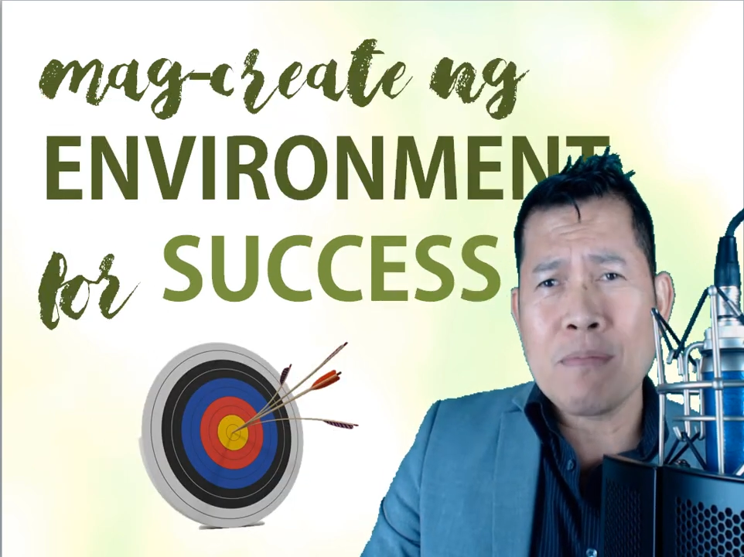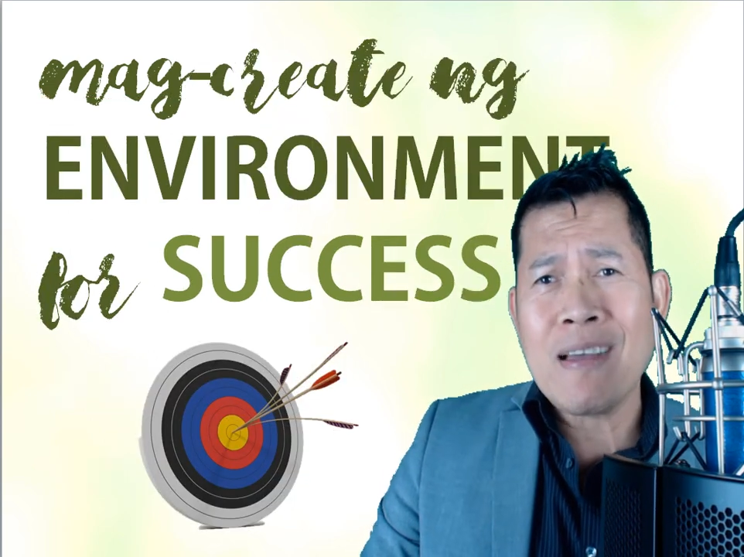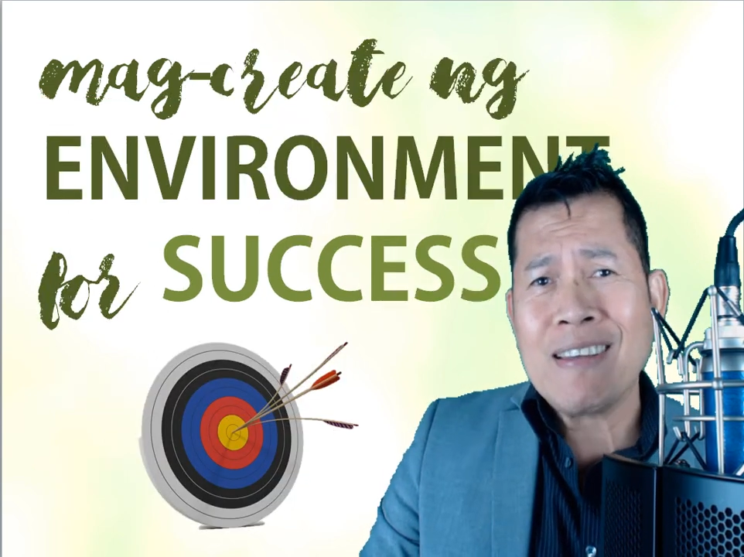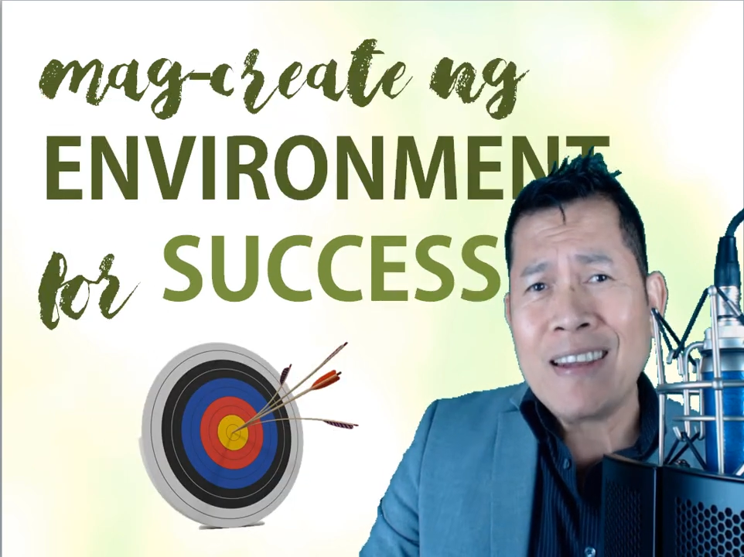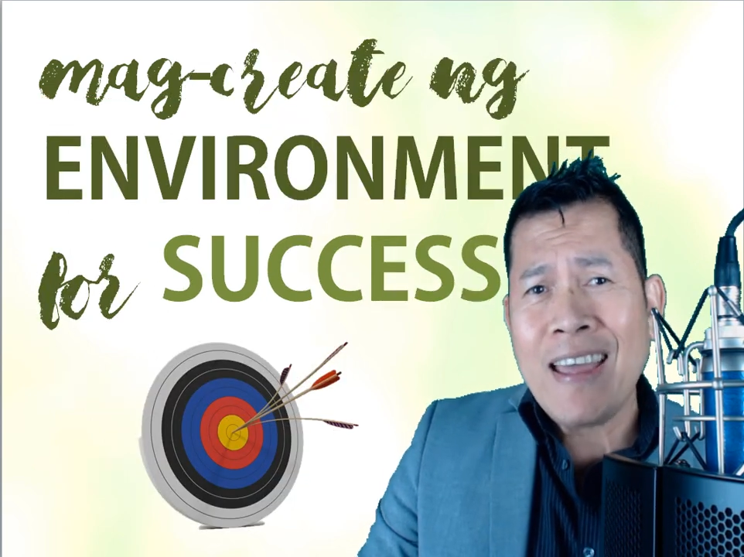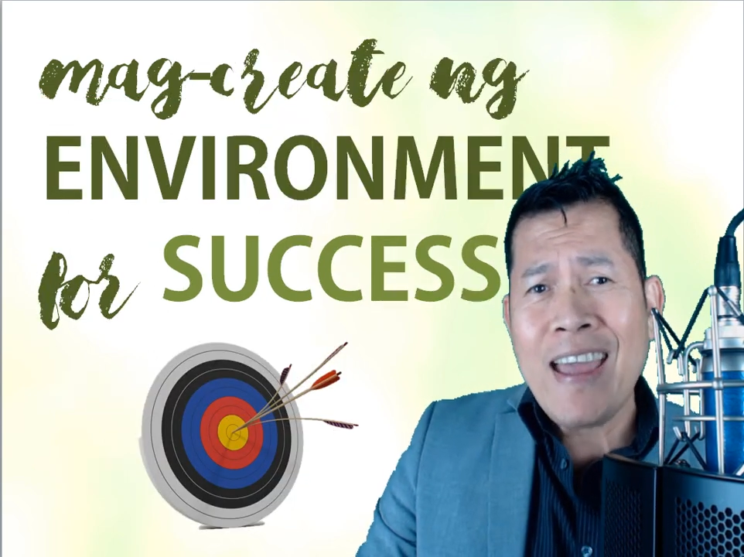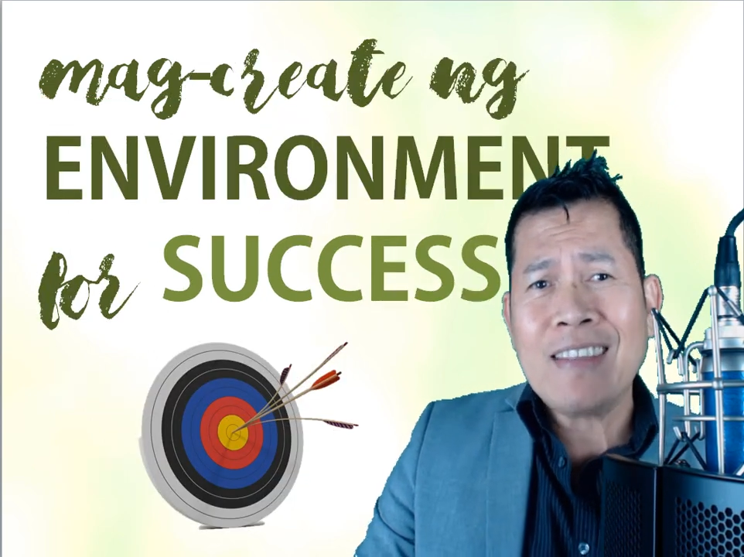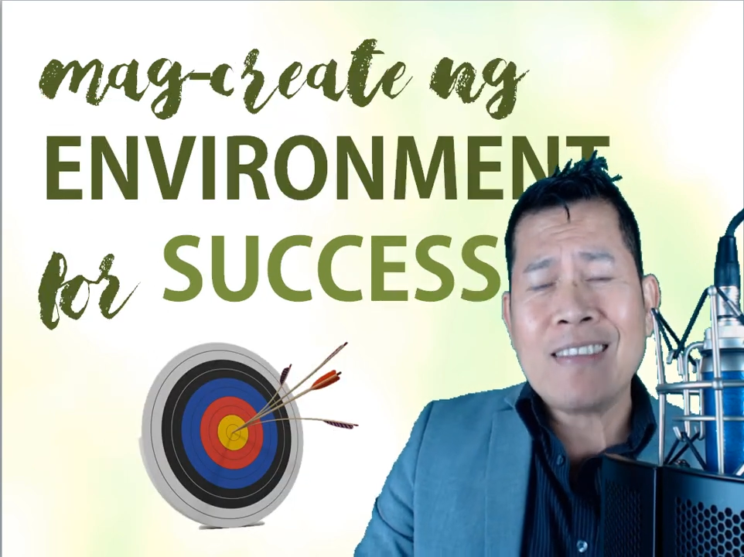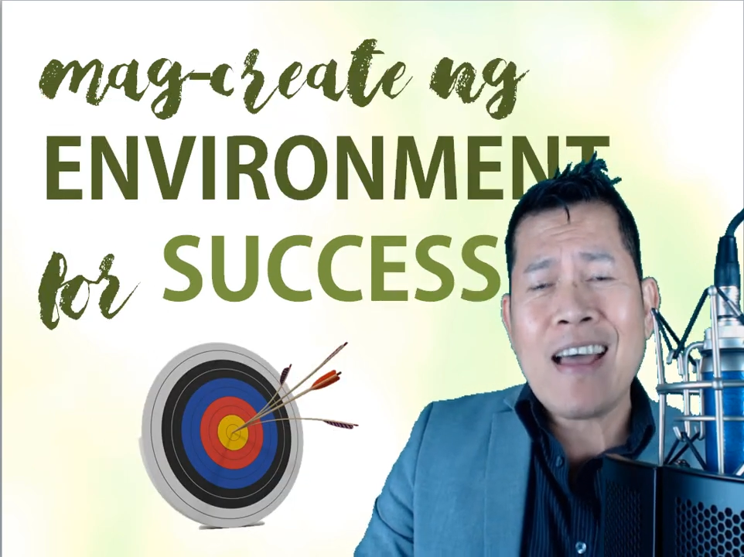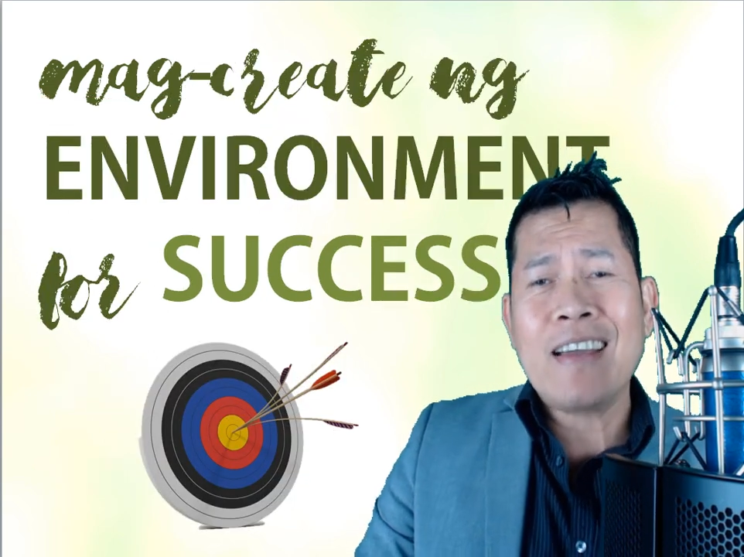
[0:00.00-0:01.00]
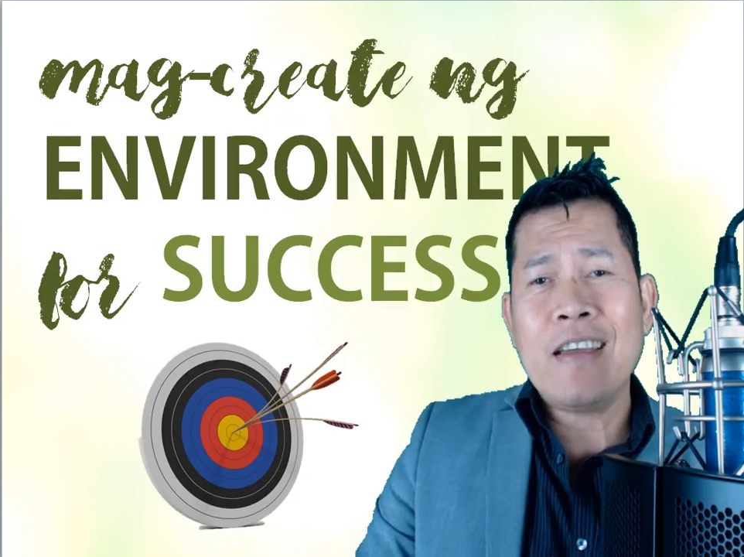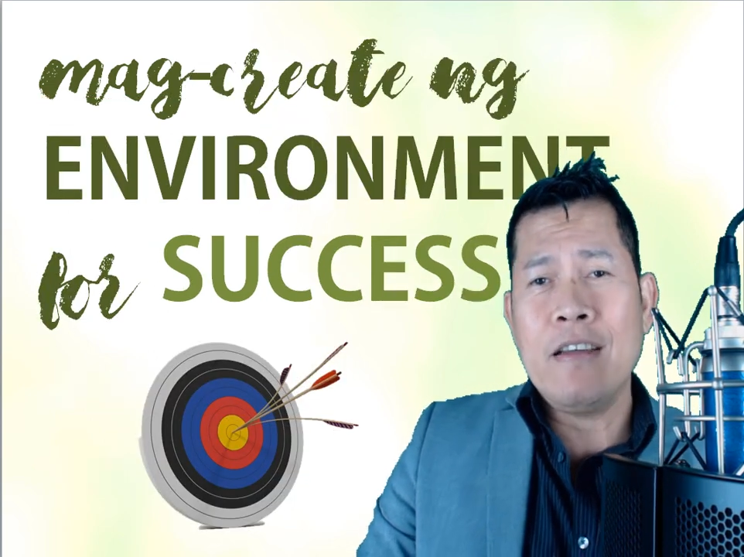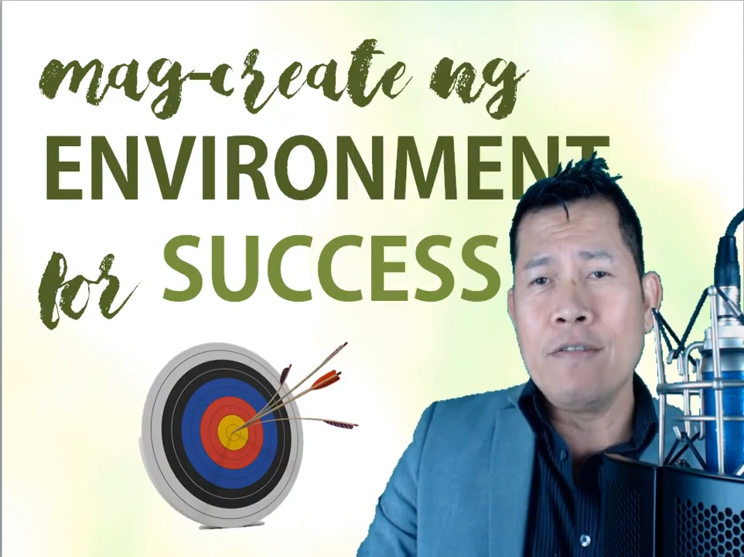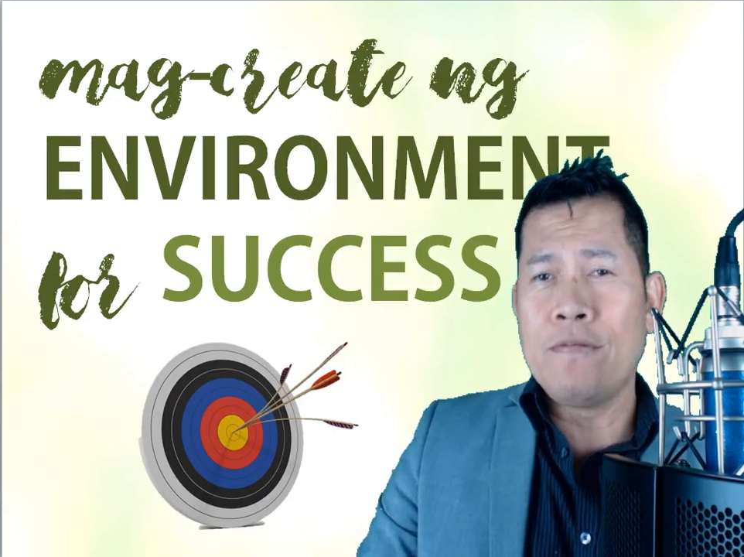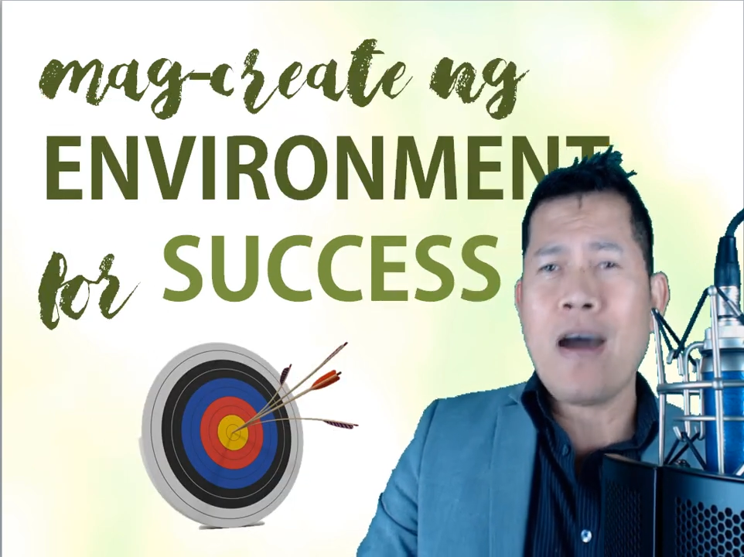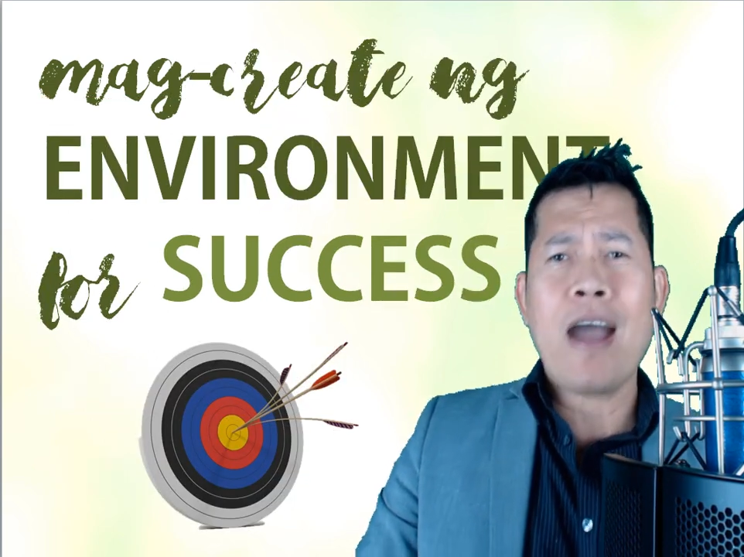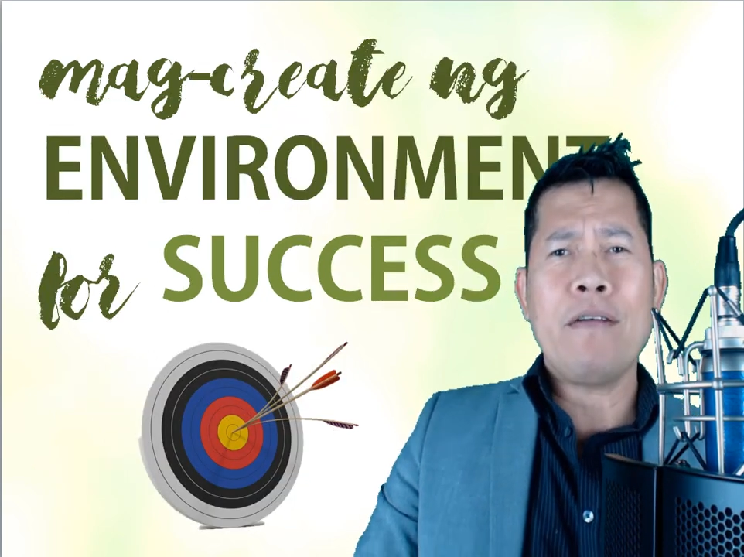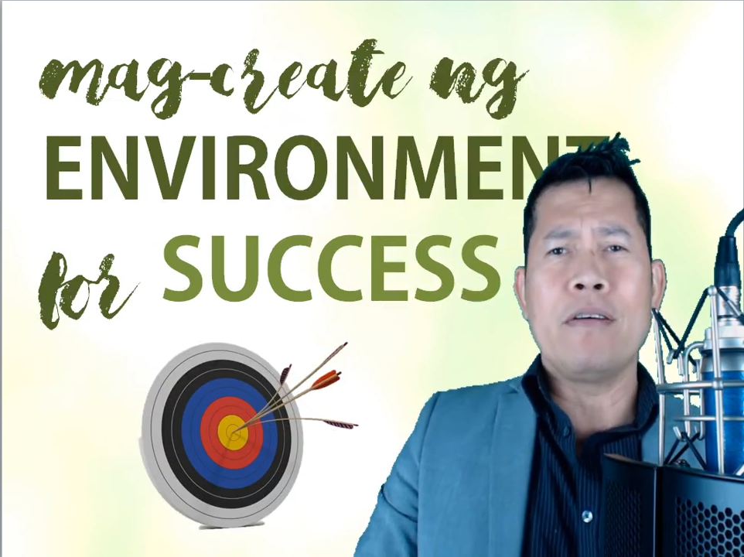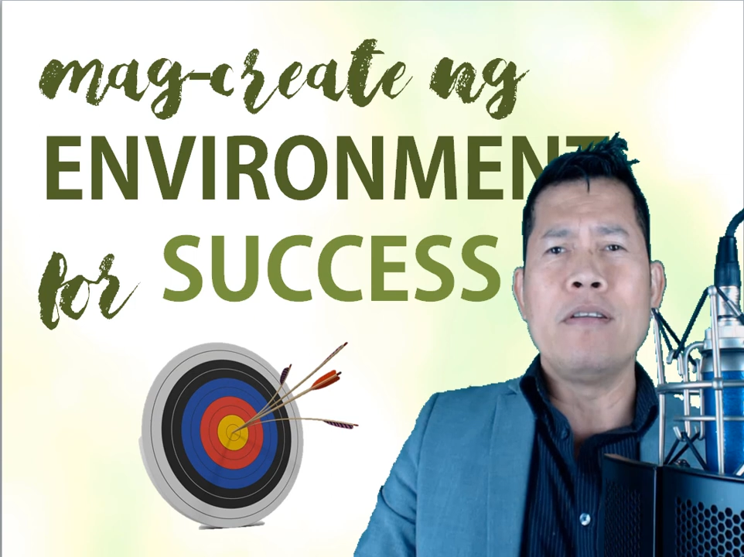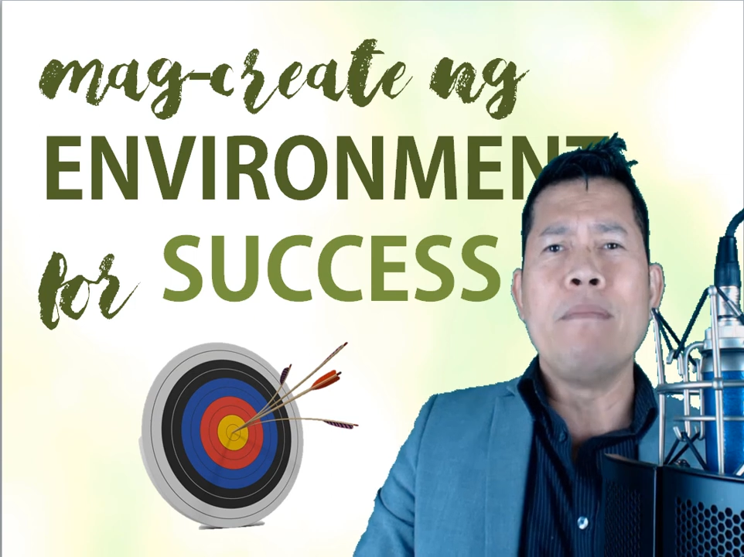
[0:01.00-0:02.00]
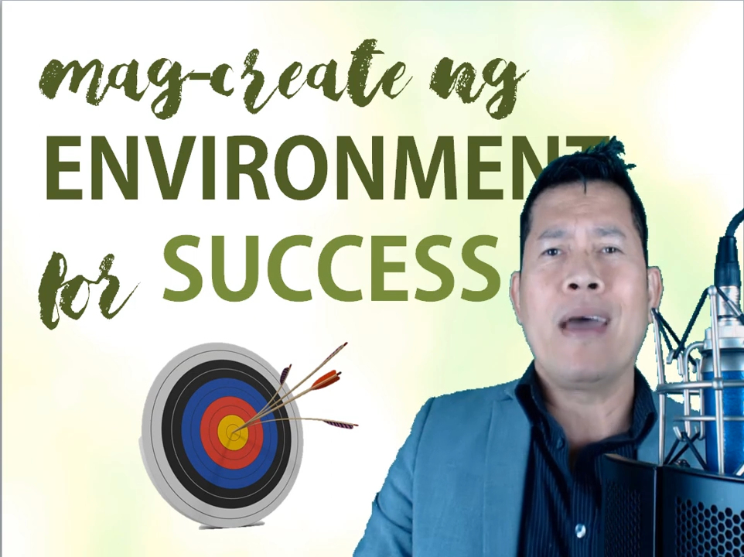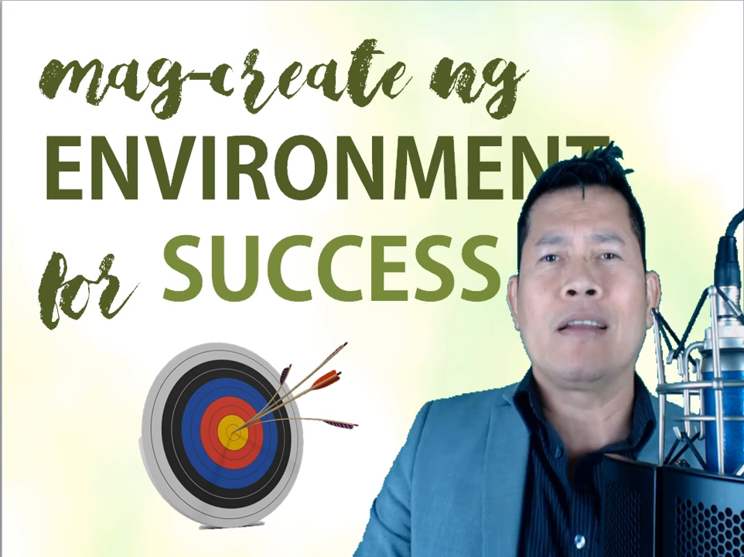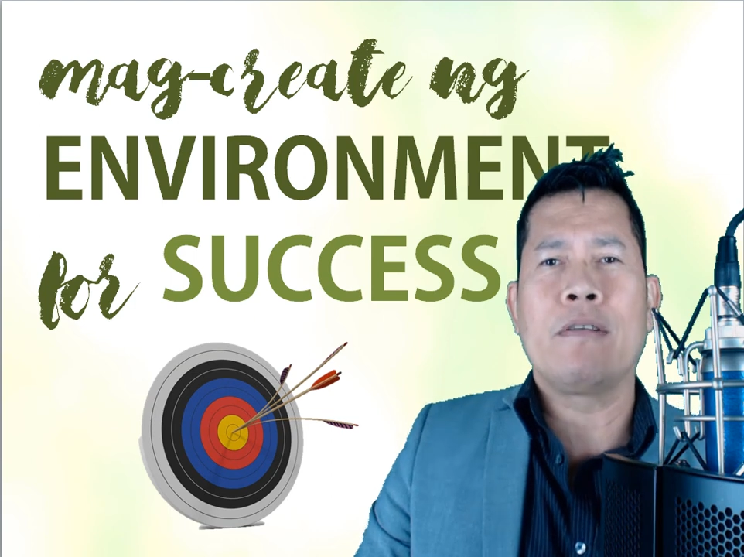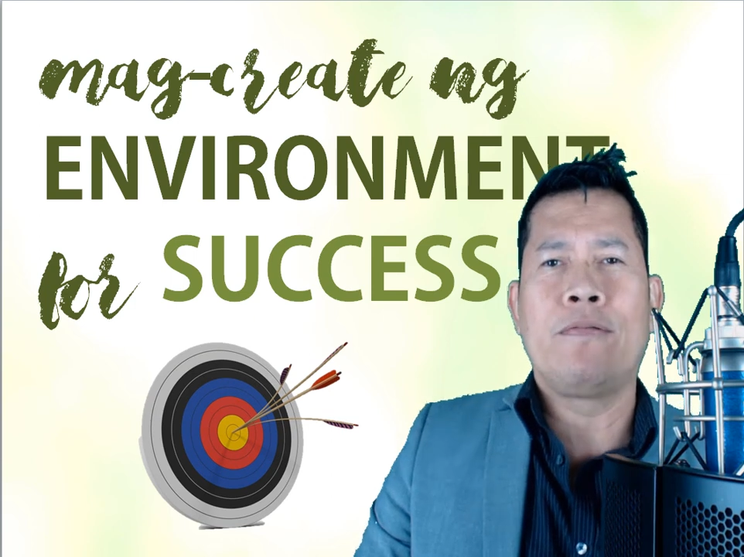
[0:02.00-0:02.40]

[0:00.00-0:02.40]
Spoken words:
mag-create ng environment